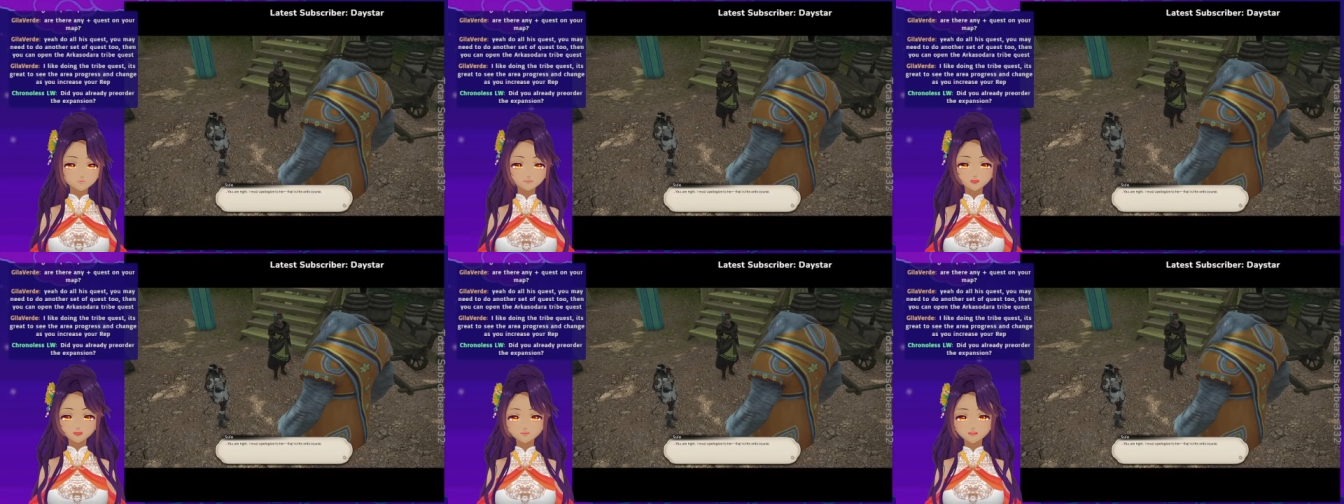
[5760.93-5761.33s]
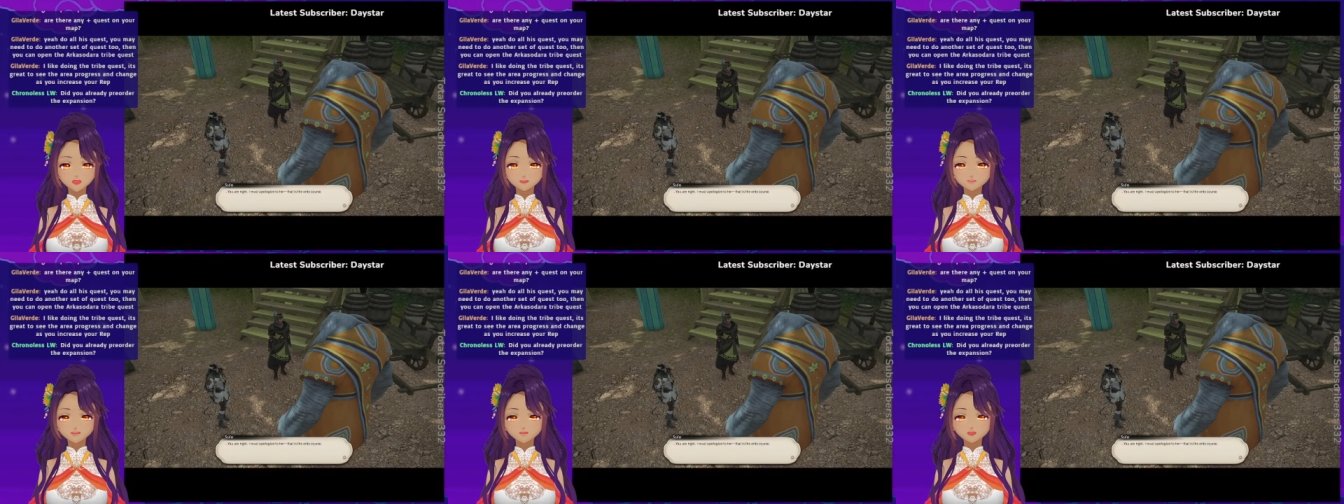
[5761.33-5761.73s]
should probably go
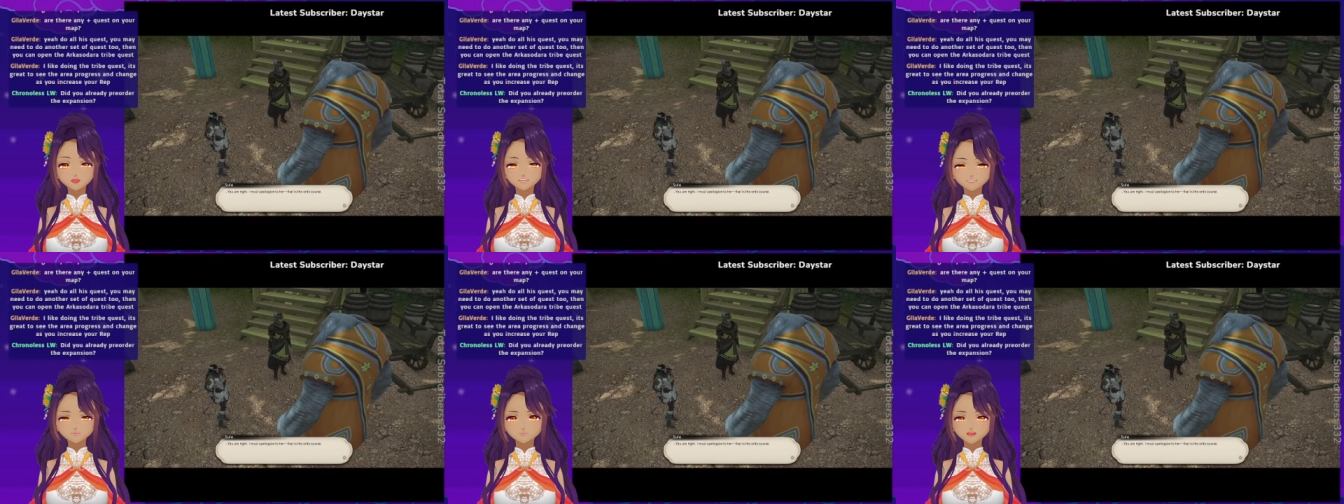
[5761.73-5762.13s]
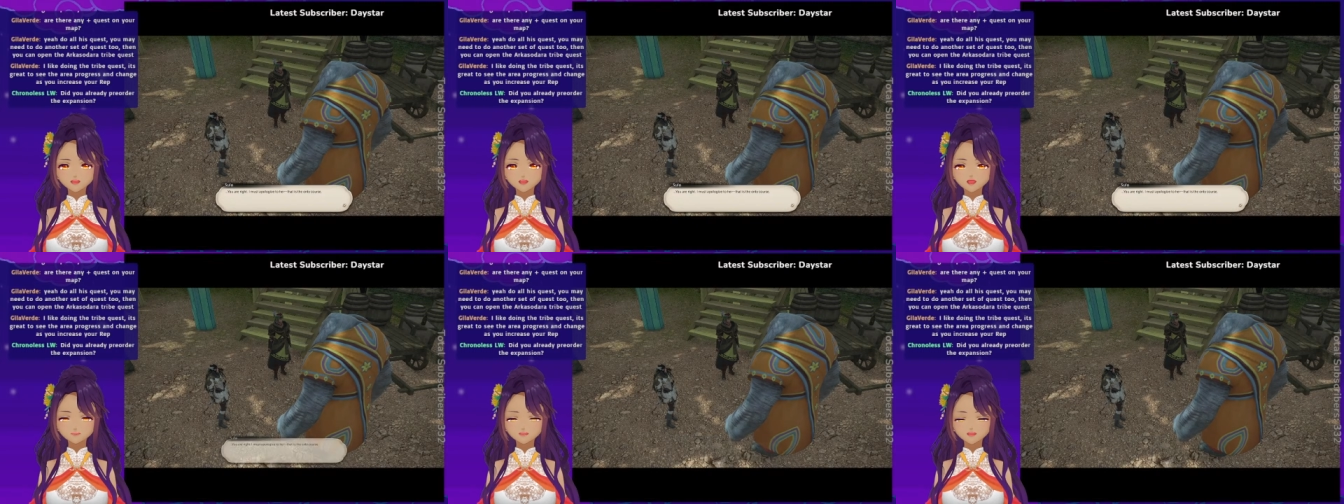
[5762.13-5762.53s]
redeem that little
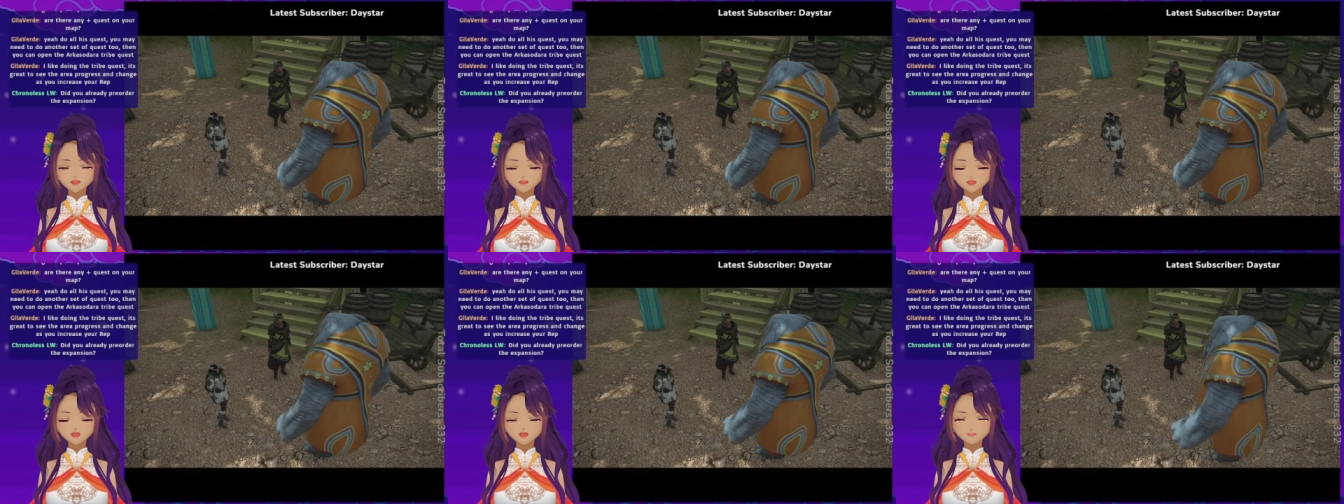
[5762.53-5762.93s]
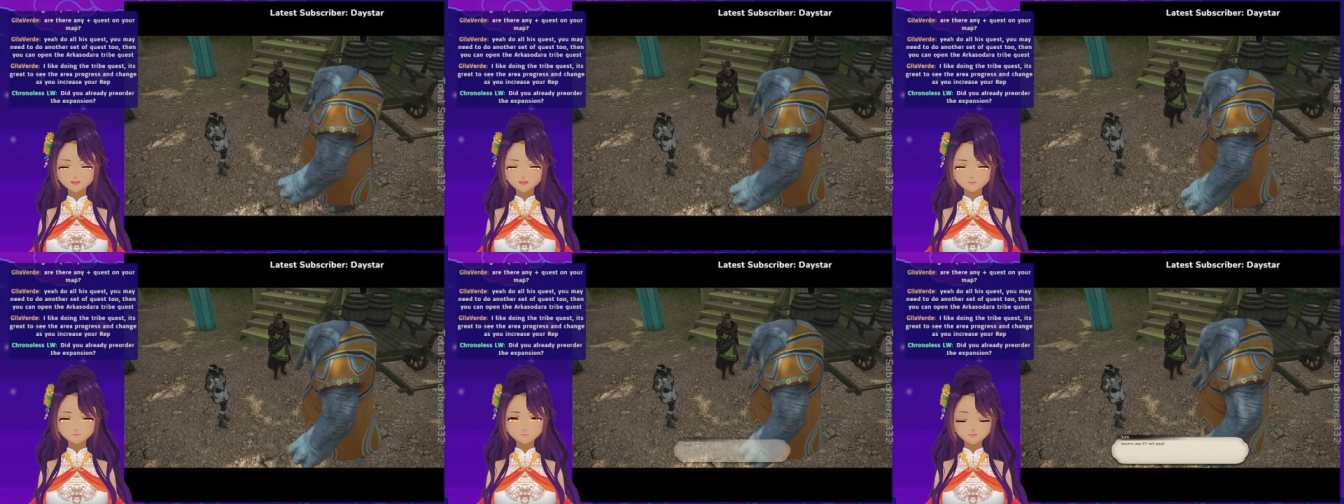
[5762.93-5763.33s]
code thing I got. I
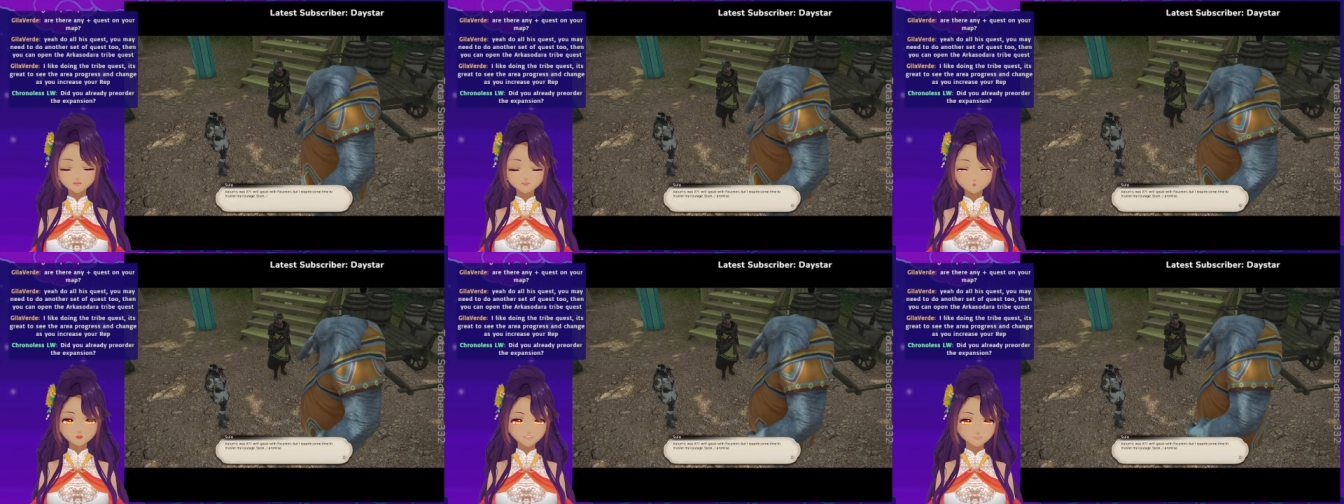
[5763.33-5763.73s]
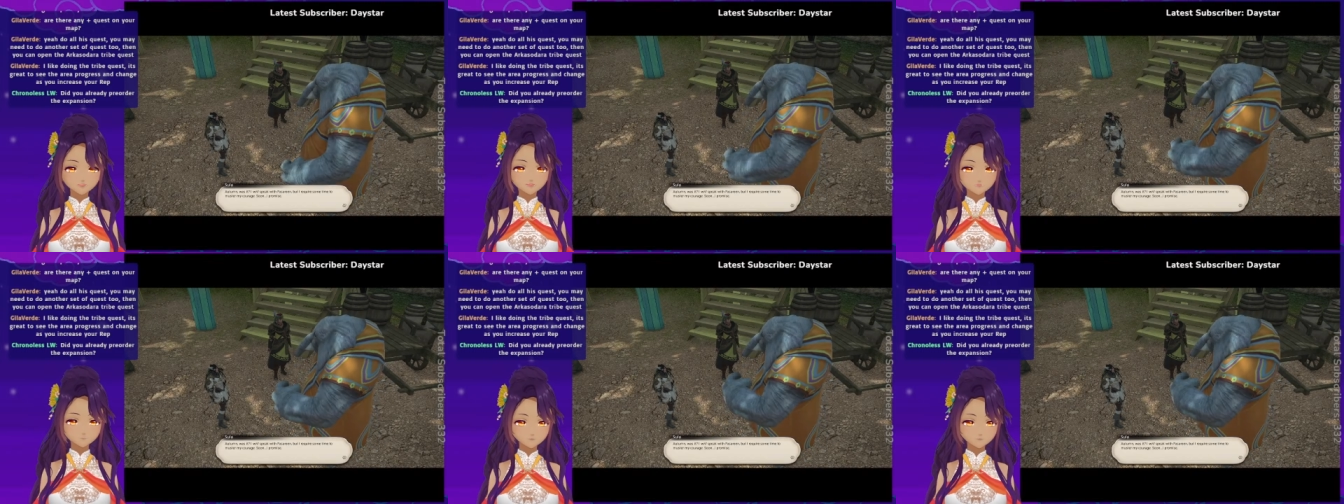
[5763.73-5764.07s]
keep forgetting to do that.